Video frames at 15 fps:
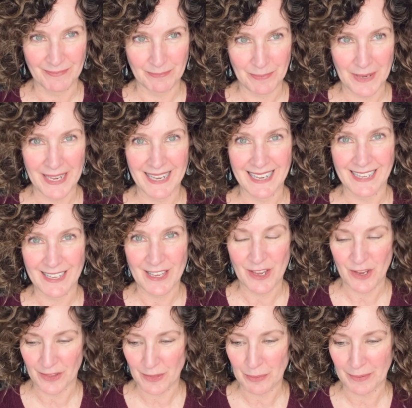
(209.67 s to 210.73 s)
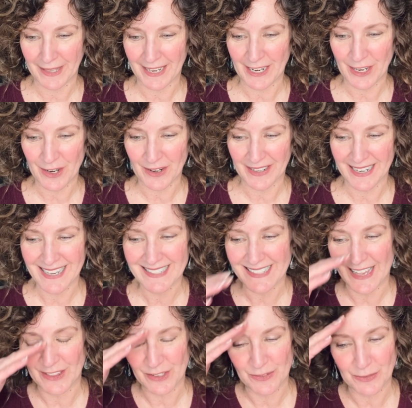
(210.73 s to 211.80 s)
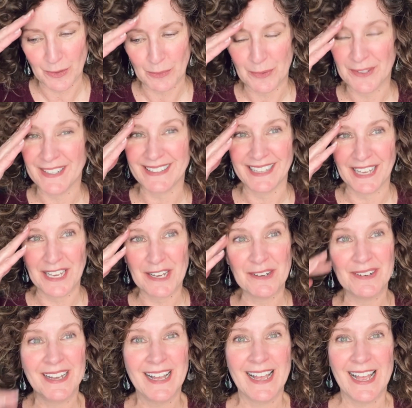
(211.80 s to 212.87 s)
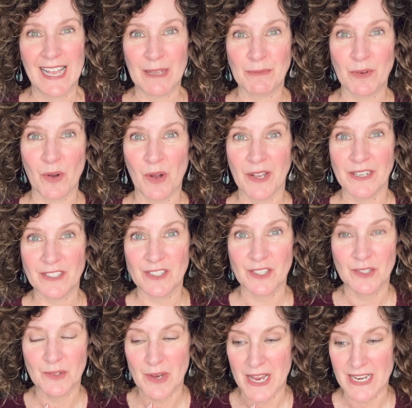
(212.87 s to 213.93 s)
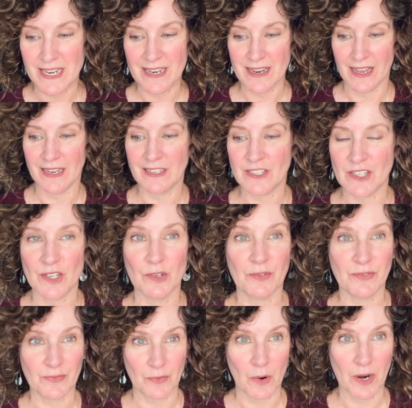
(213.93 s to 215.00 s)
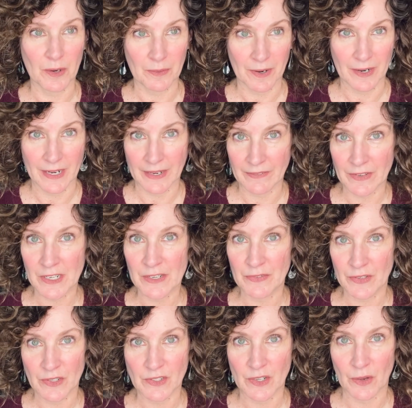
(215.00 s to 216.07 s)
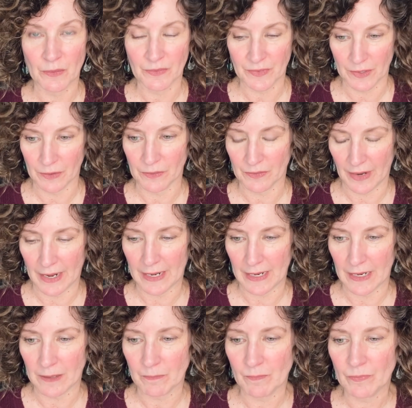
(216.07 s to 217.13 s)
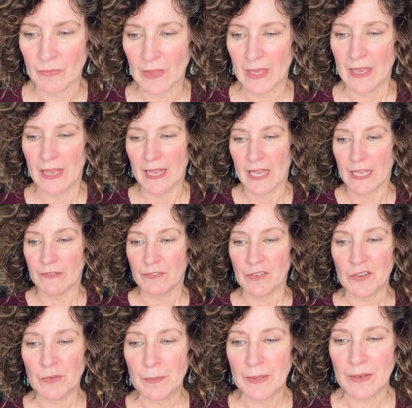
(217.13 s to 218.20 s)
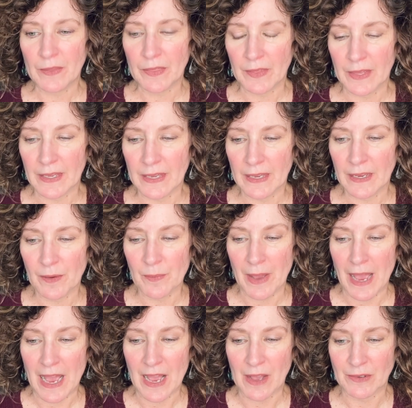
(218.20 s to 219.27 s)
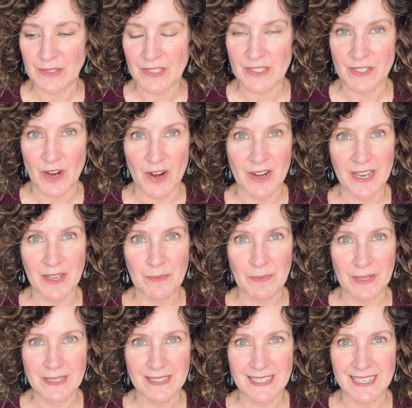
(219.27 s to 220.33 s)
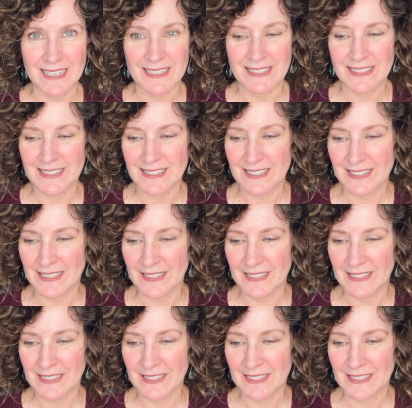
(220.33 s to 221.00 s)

being the planet Uranus and the full moon in Leo, am going to nudge you forward, even if you don't feel ready. If you've been thinking about starting a business,